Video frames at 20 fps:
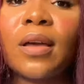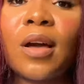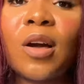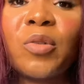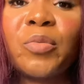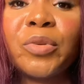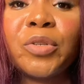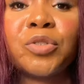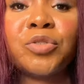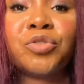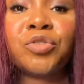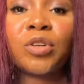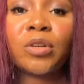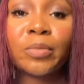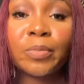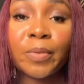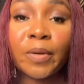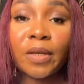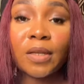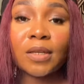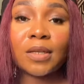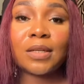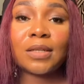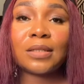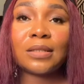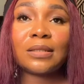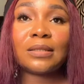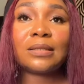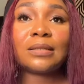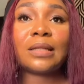I'll be dropping
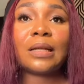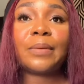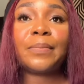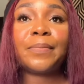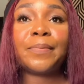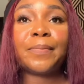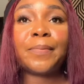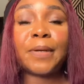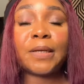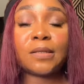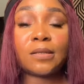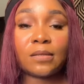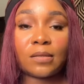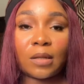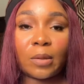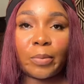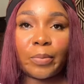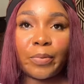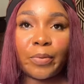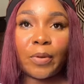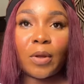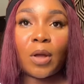a step-by-step